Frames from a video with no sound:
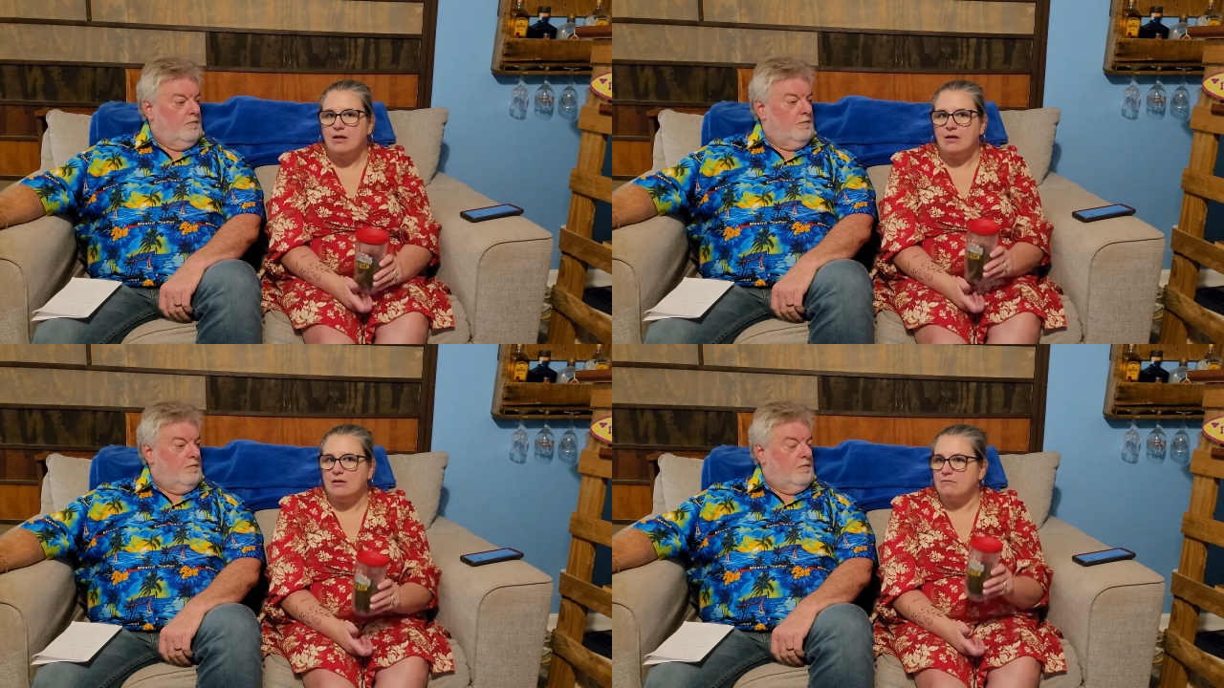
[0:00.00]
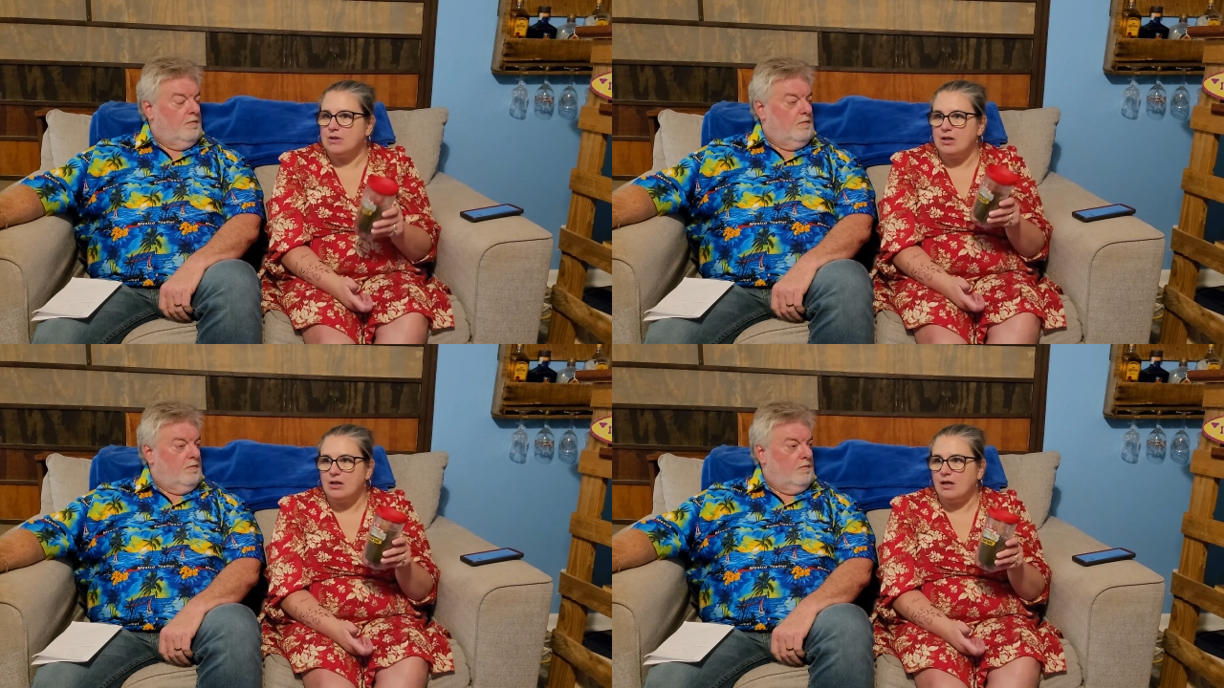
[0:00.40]
Speaker 1: Um,
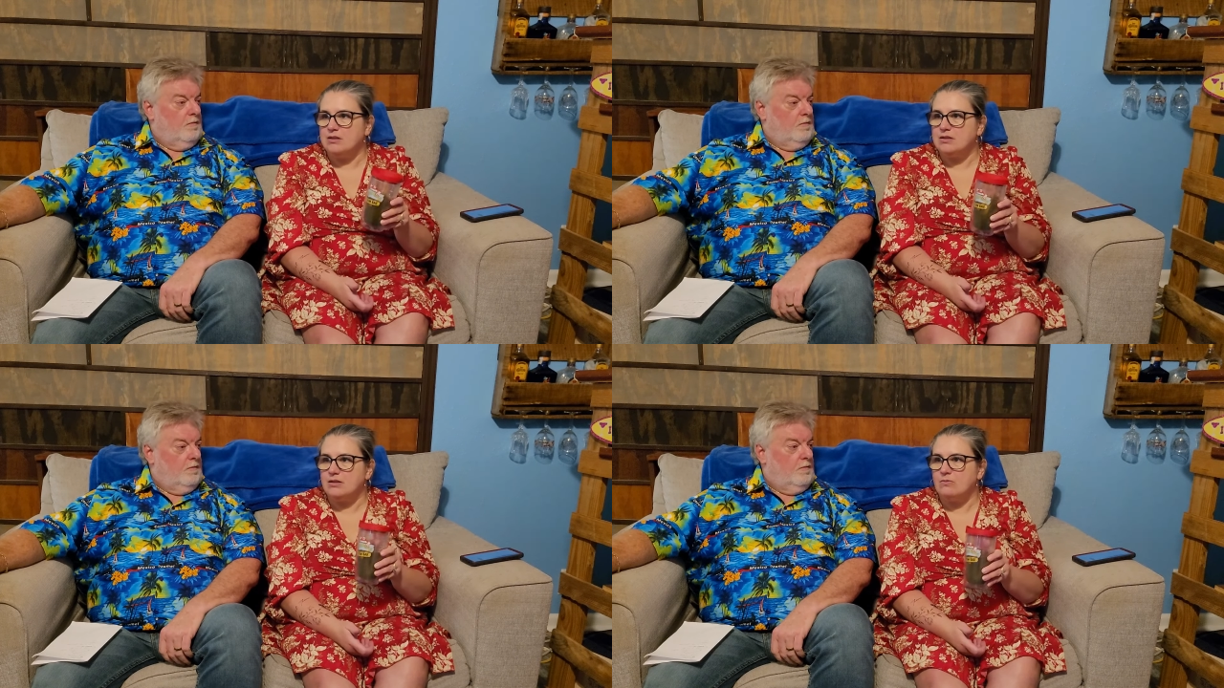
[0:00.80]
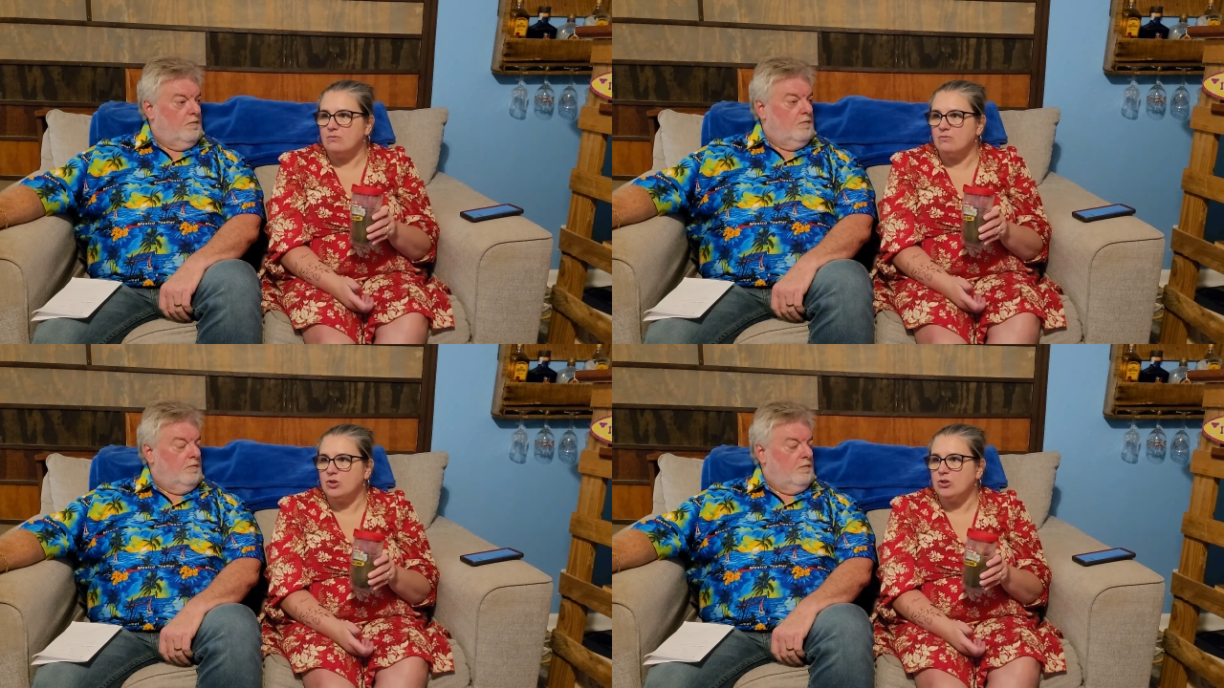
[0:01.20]
you can ask
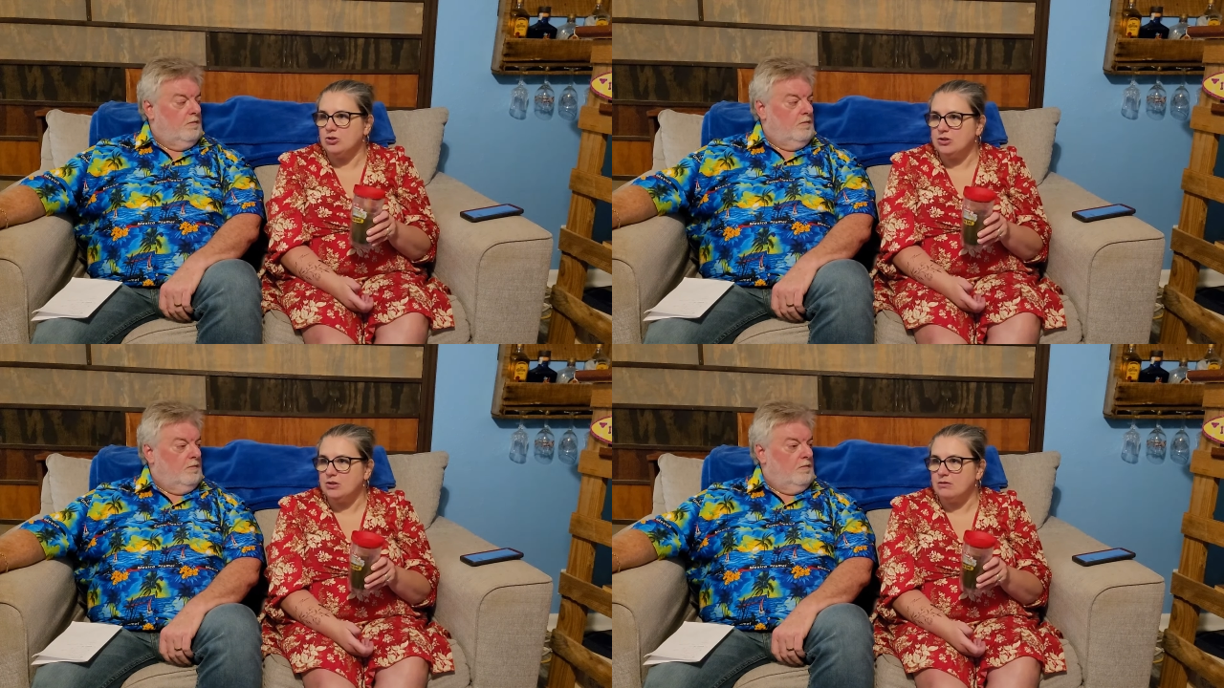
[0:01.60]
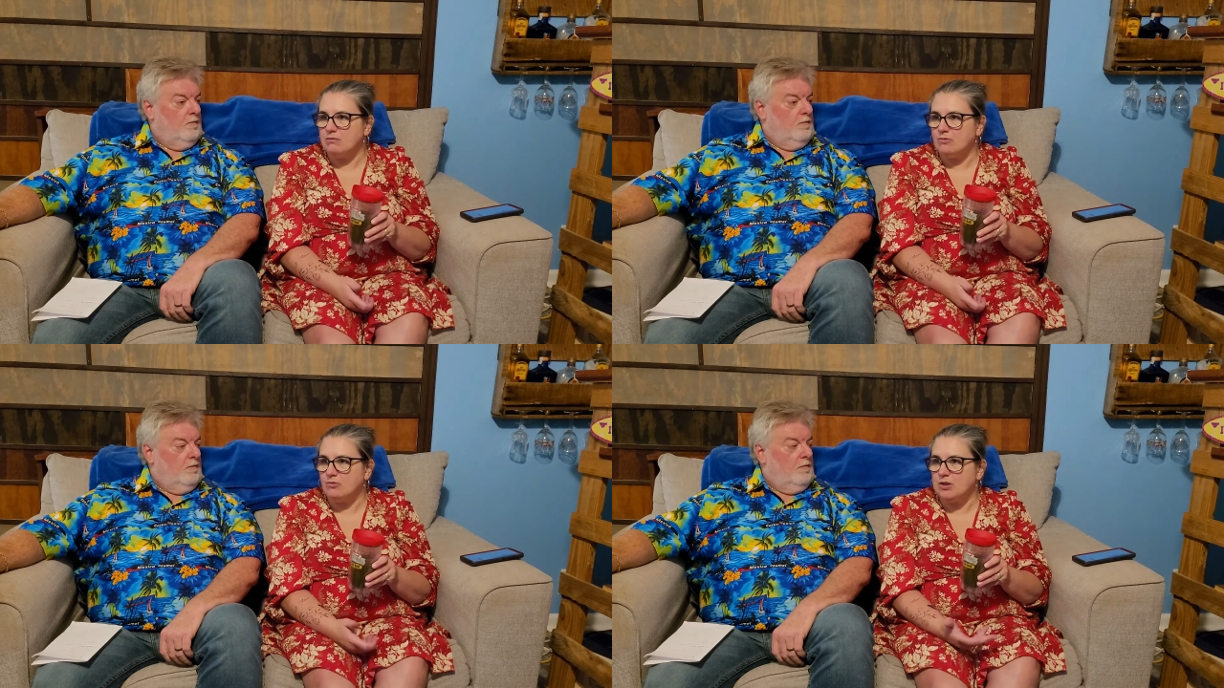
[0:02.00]
them.
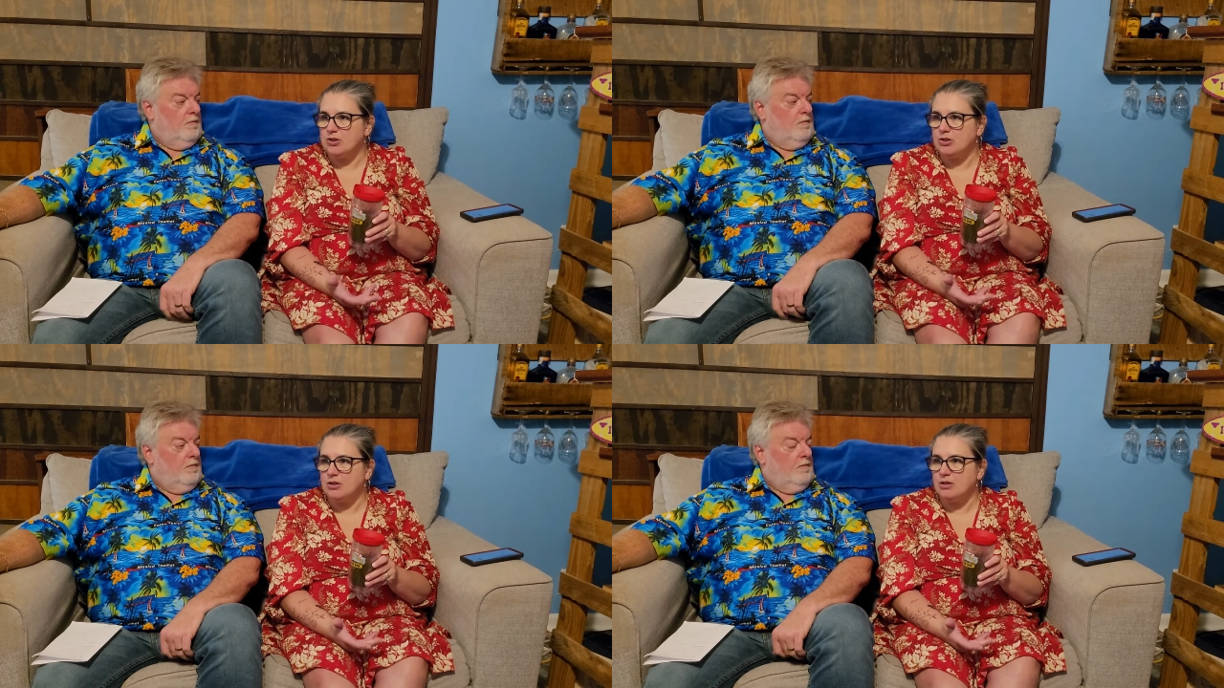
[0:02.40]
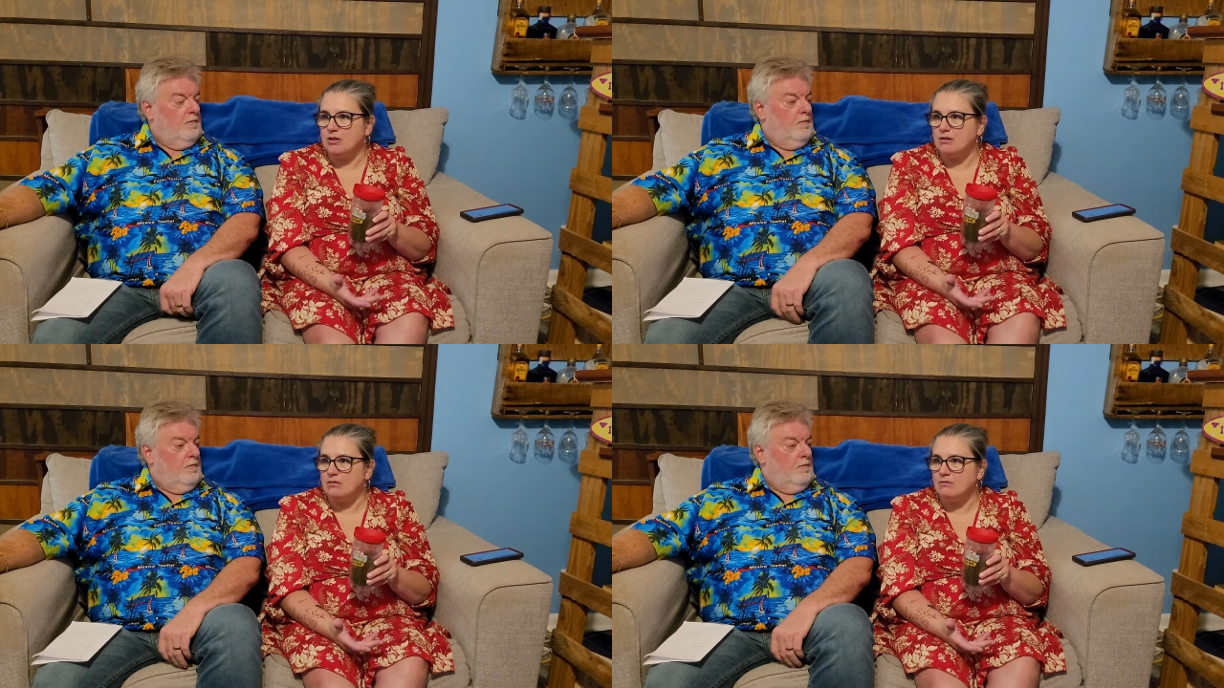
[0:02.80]
Usually when we drink